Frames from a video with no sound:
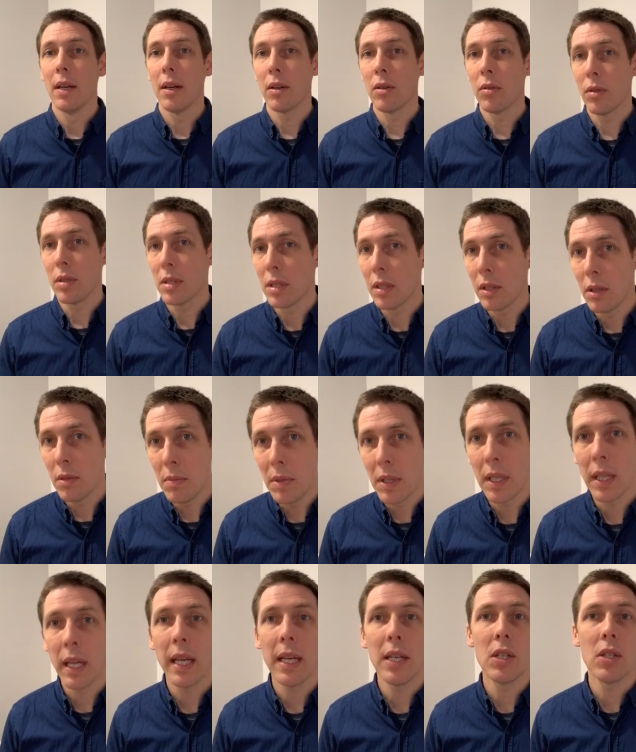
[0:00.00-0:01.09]
across the
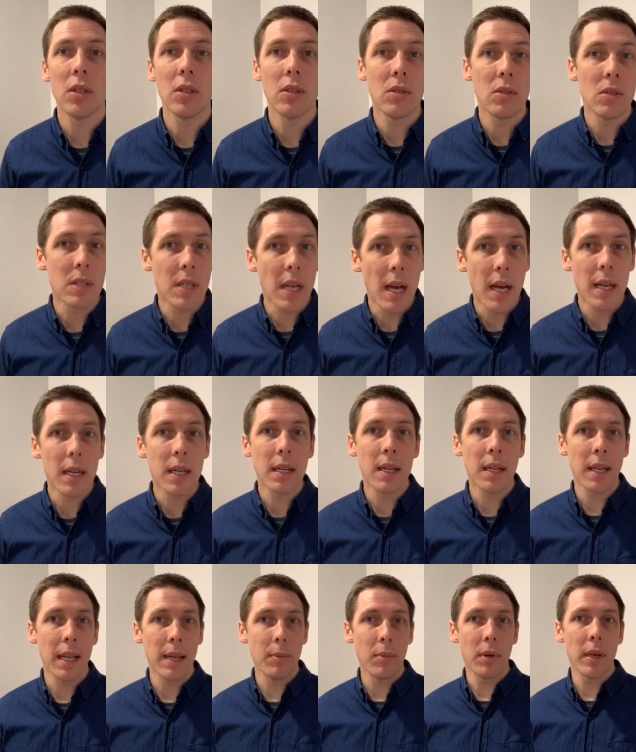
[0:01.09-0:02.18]
communications, data,
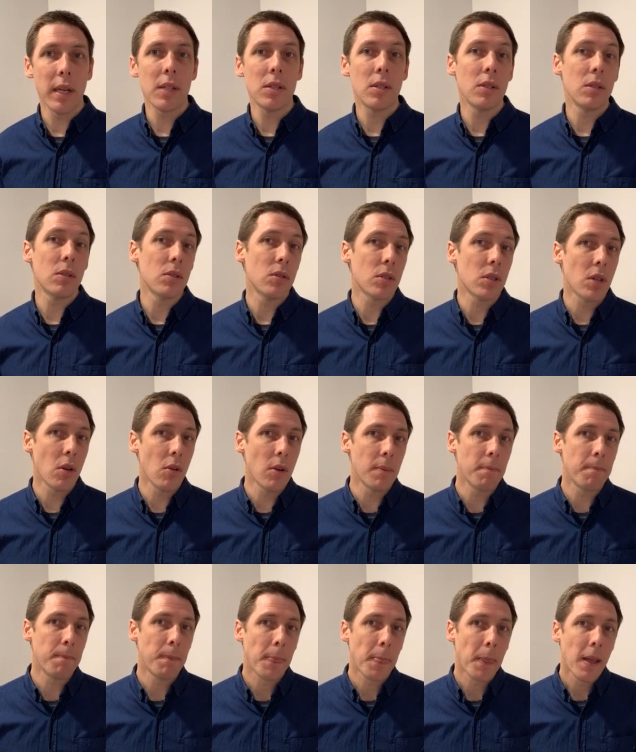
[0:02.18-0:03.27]
collaborations, and so on.
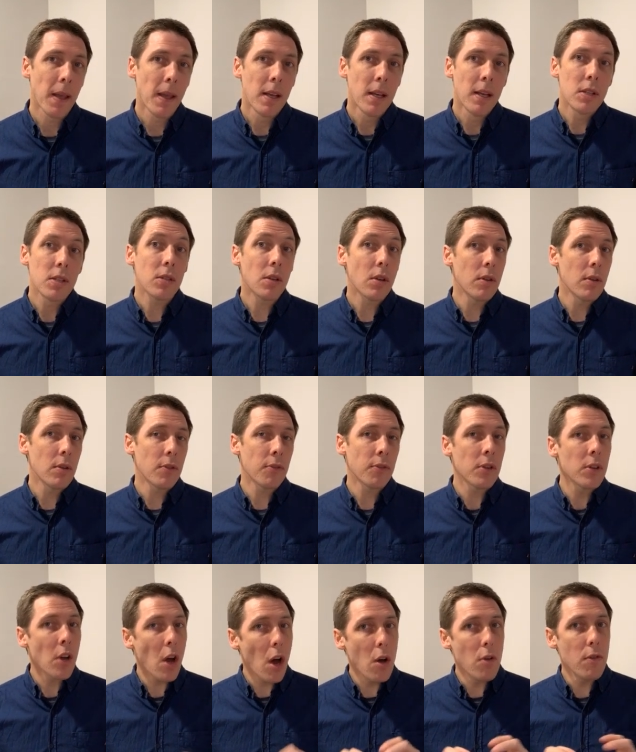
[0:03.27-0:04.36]
So for
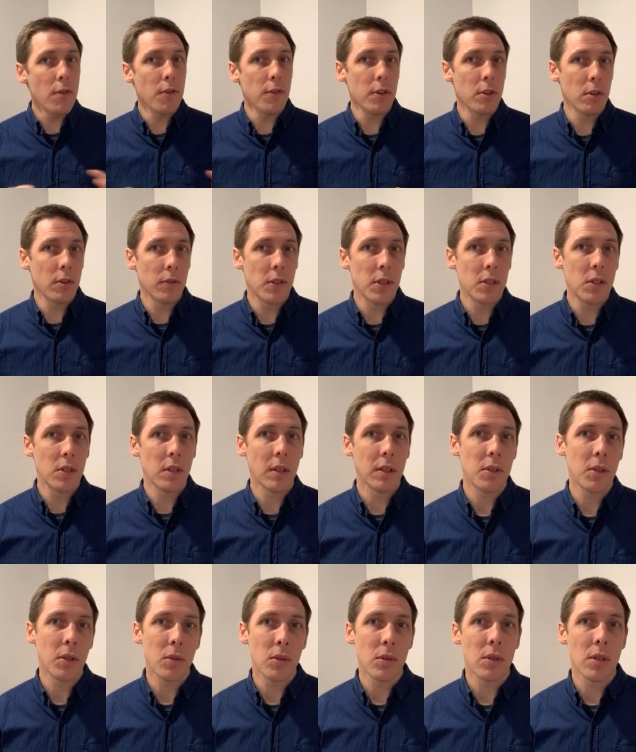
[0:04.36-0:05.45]
an overview of the
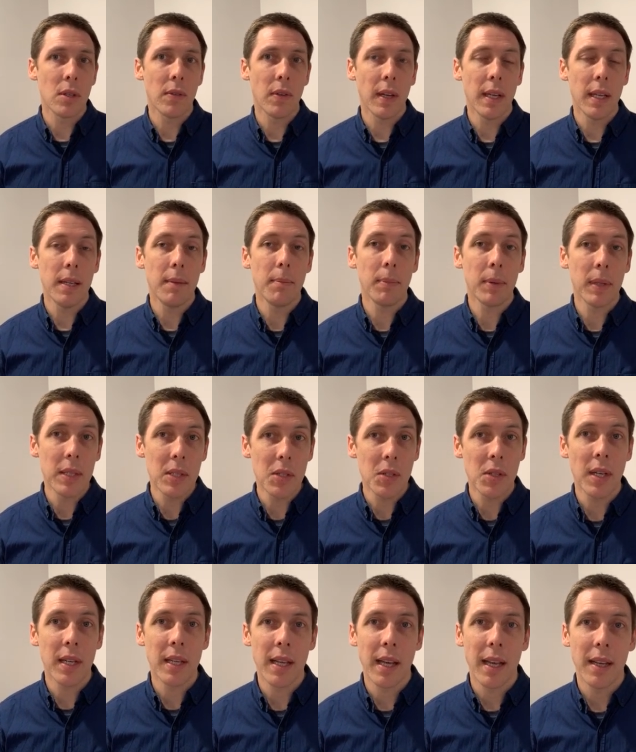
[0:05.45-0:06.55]
Geological Survey, please
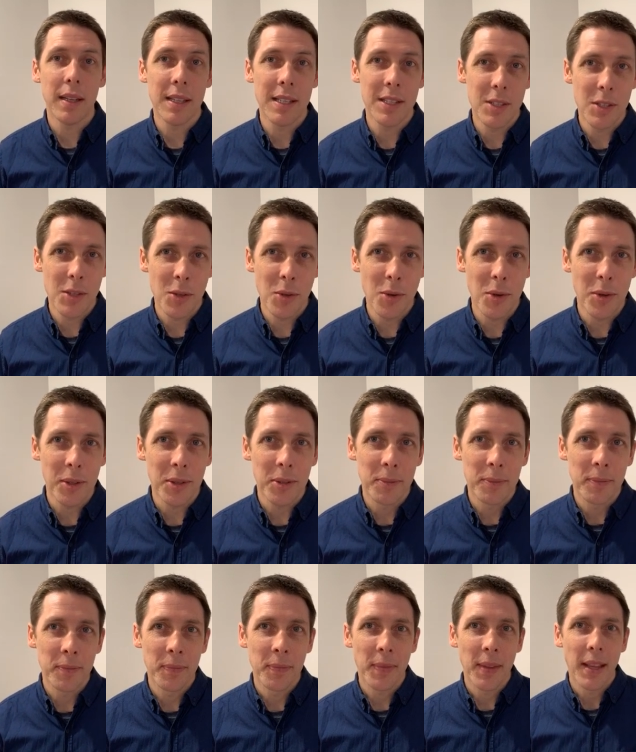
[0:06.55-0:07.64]
check out his talk.
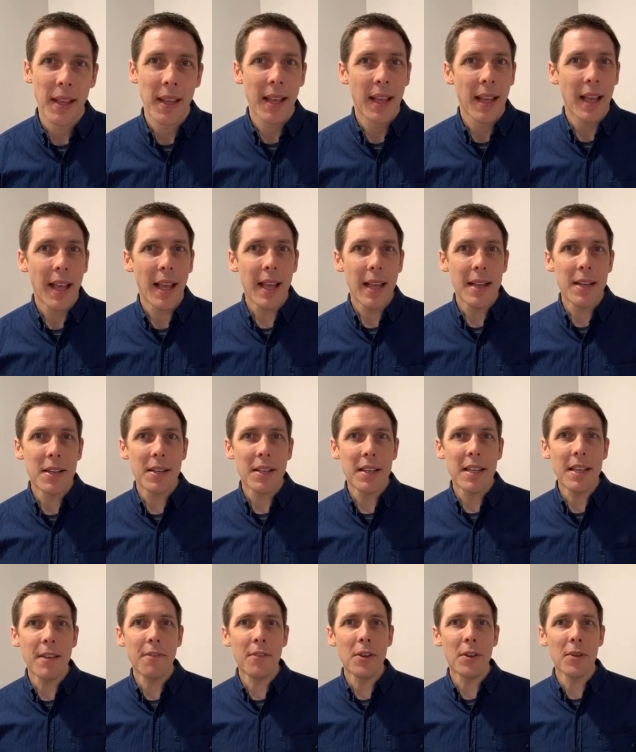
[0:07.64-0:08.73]
And
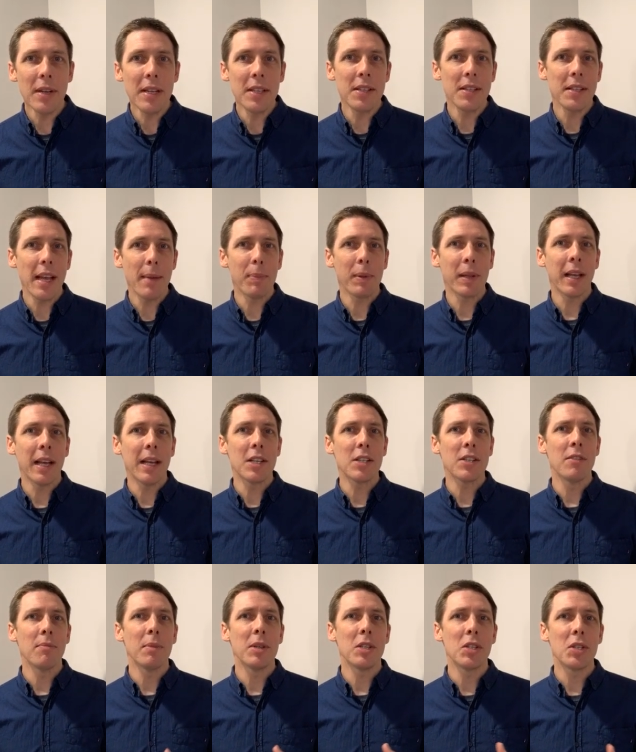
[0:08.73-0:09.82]
if you're into the
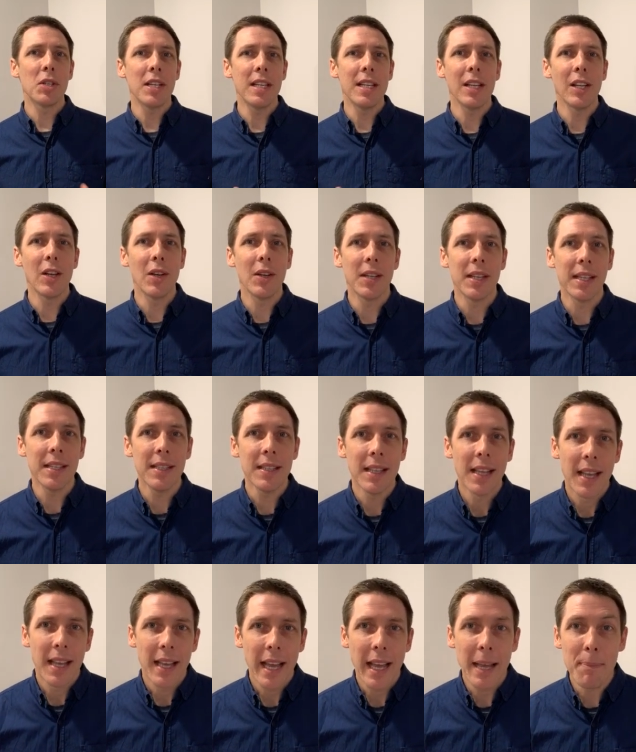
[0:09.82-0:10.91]
application of machine learning
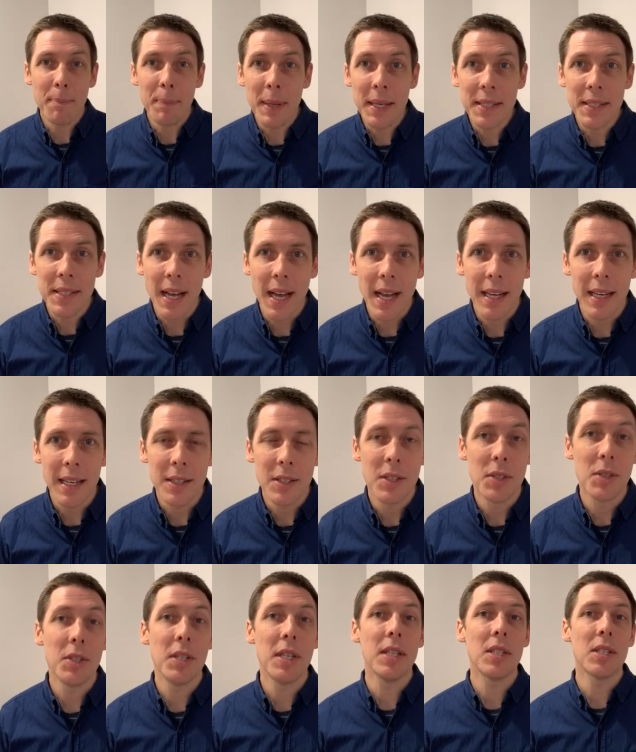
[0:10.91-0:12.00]
and big data to
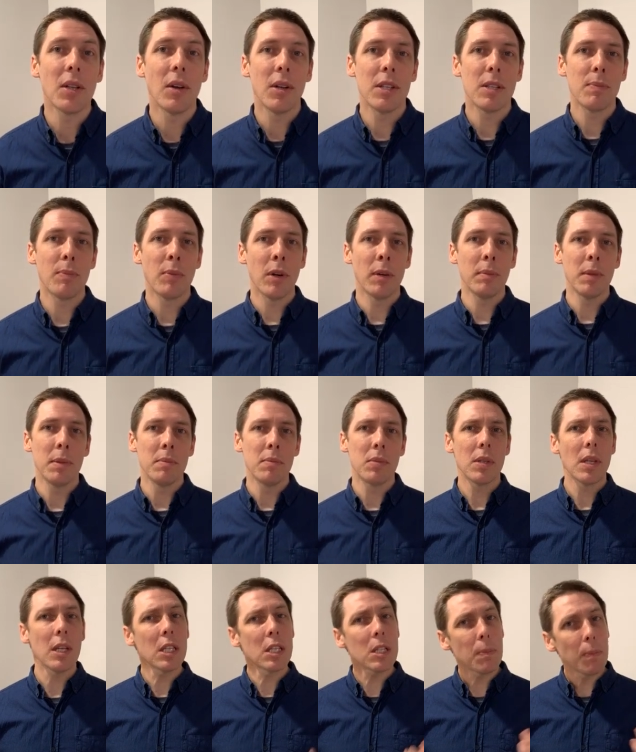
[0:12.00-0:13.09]
geoscience problems,
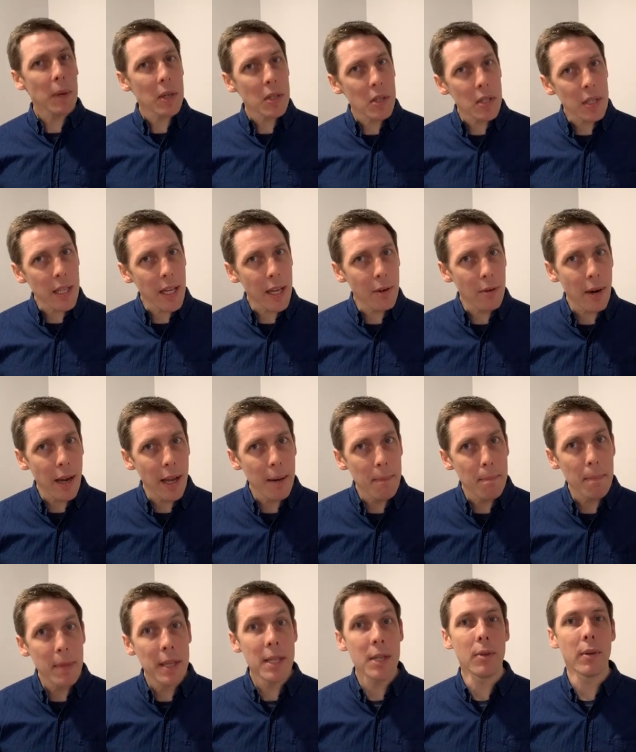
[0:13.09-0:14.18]
especially
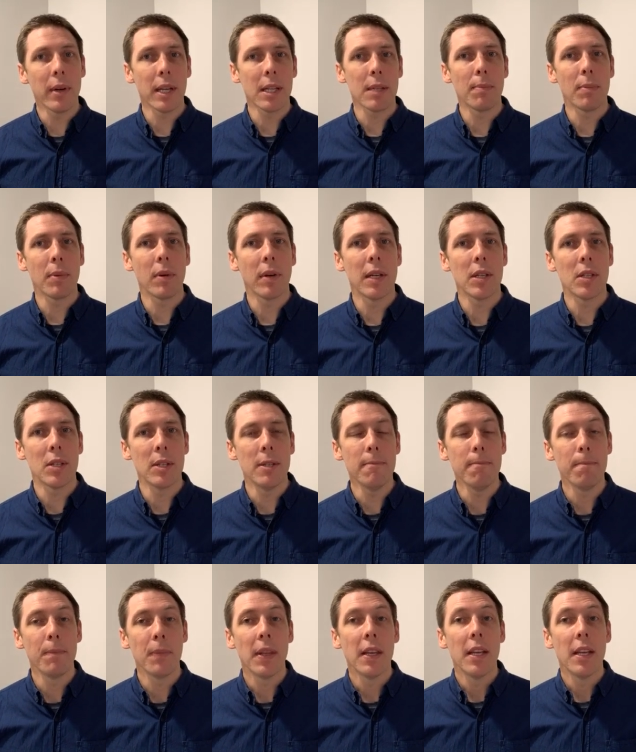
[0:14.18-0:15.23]
around mineral exploration,